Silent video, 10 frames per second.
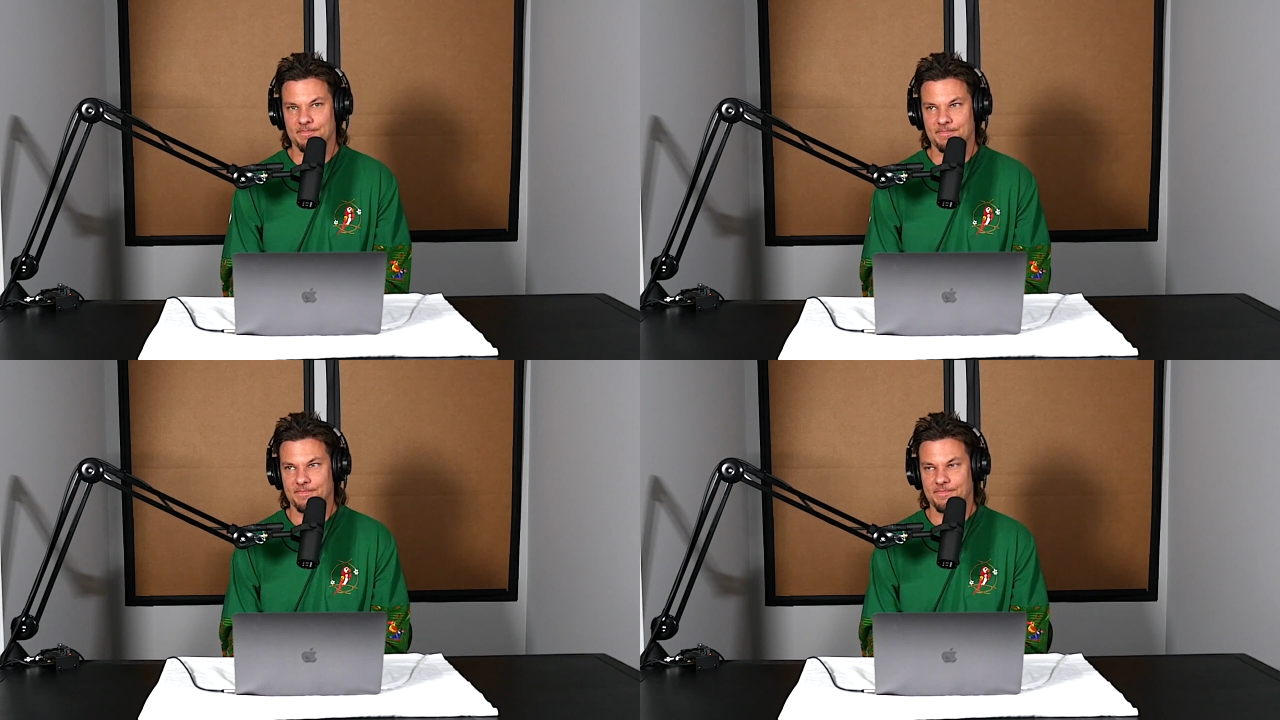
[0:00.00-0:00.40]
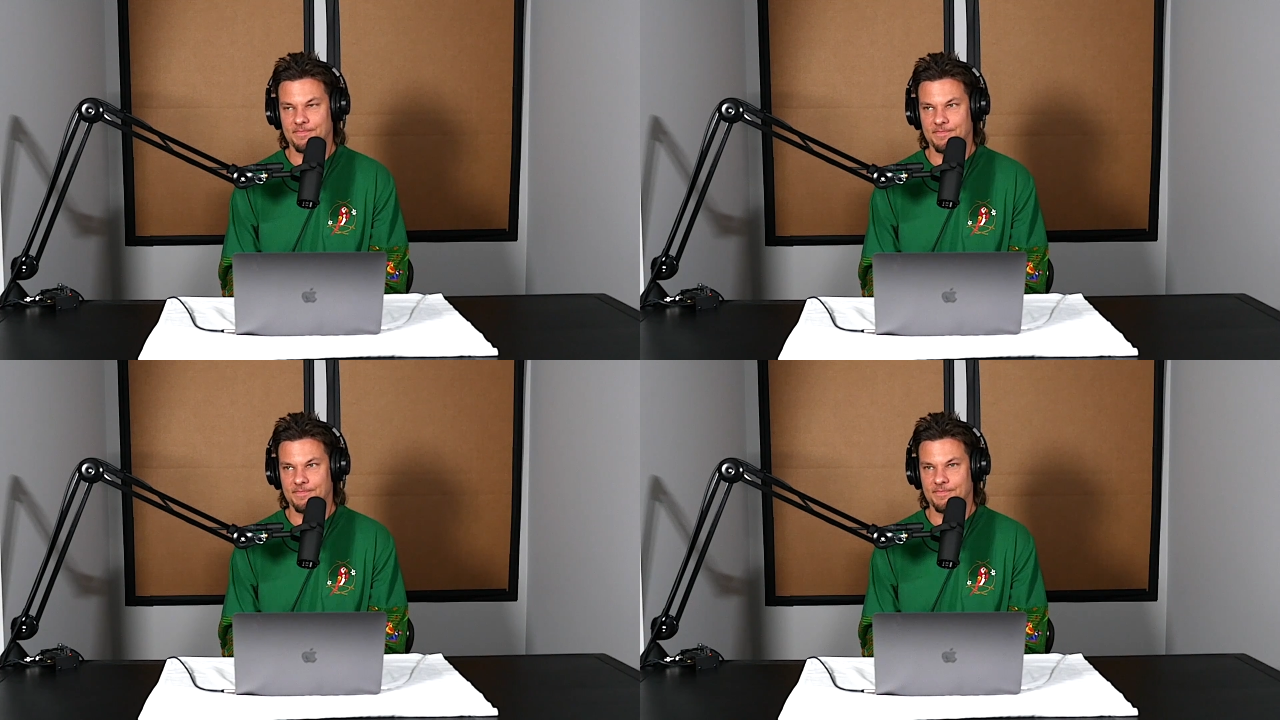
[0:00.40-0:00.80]

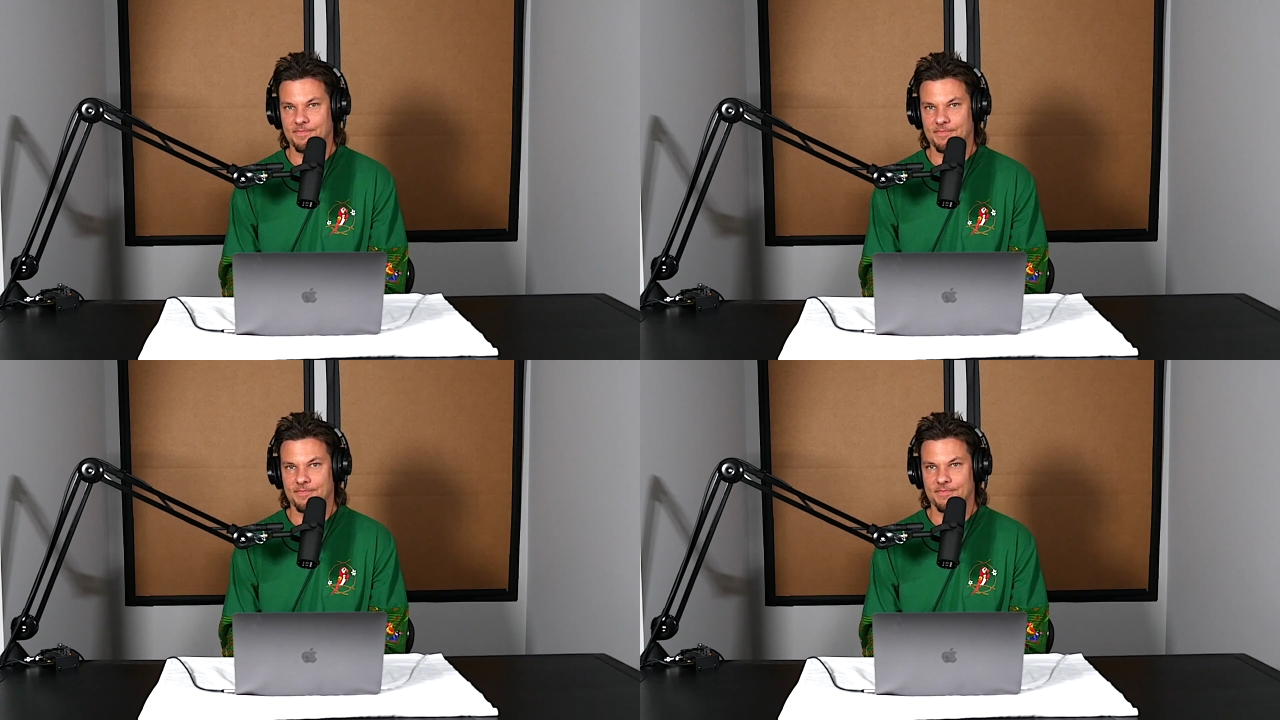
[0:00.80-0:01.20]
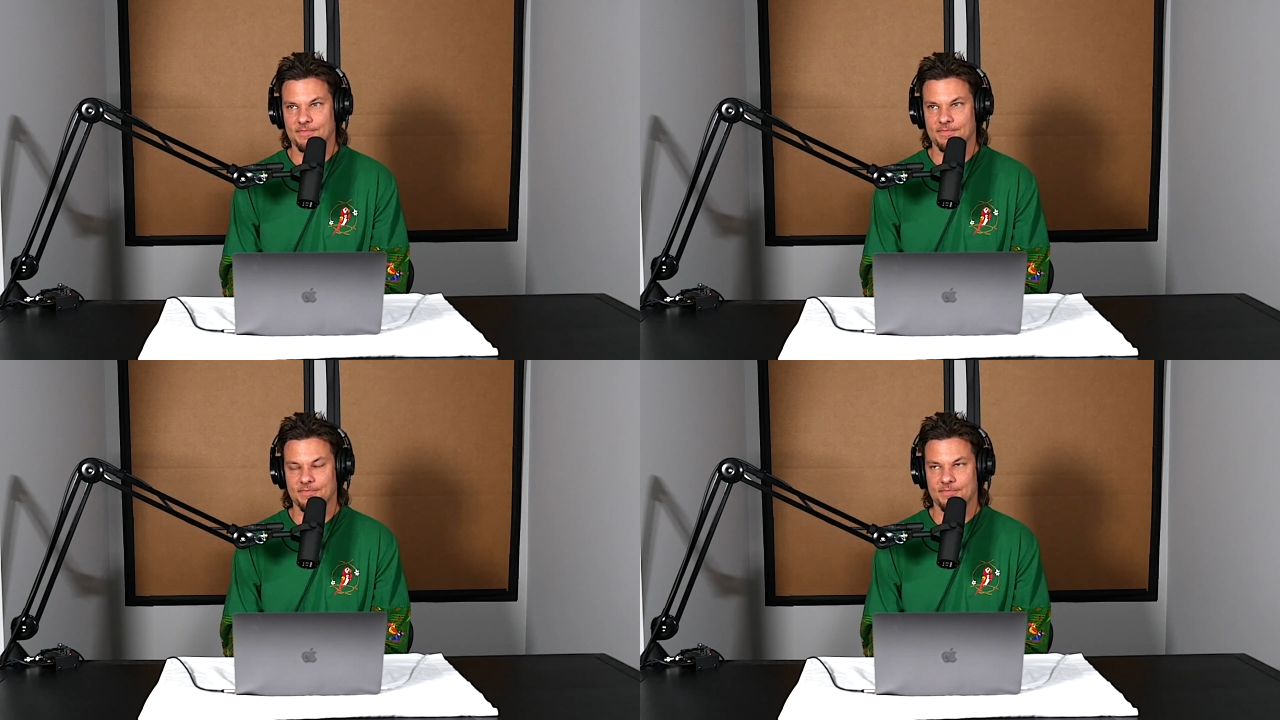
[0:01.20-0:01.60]

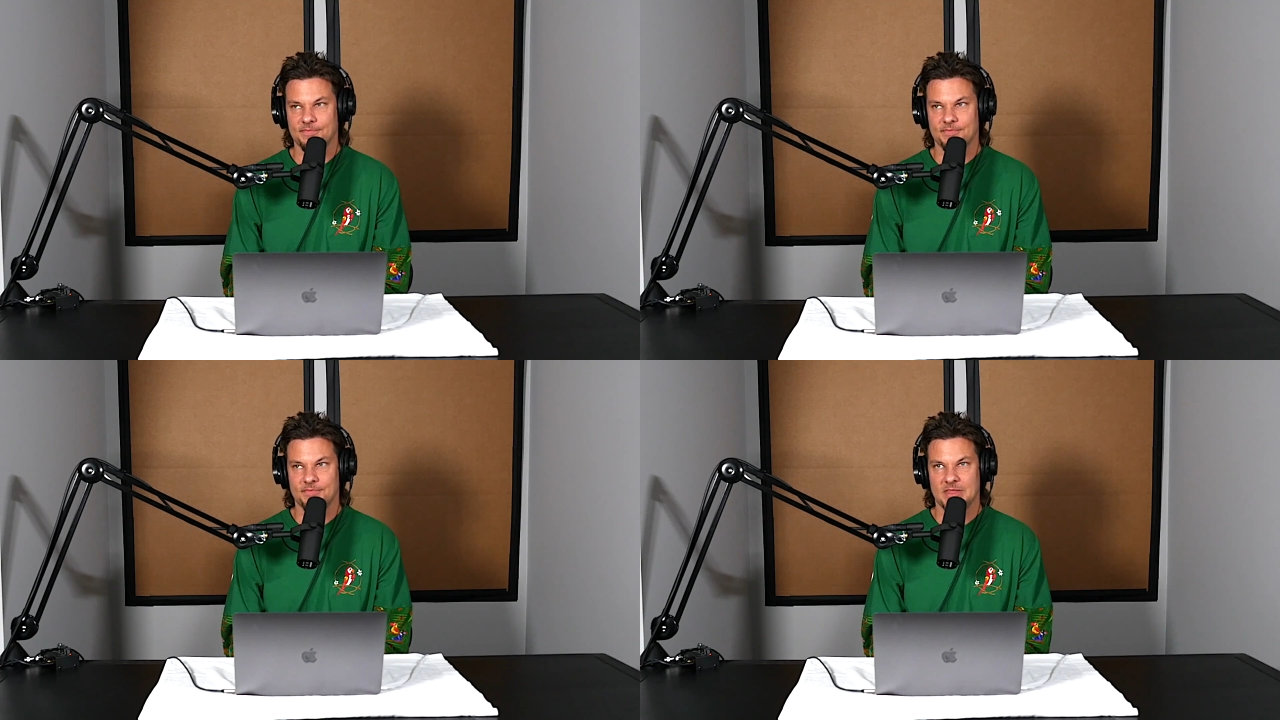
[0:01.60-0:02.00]
(silence)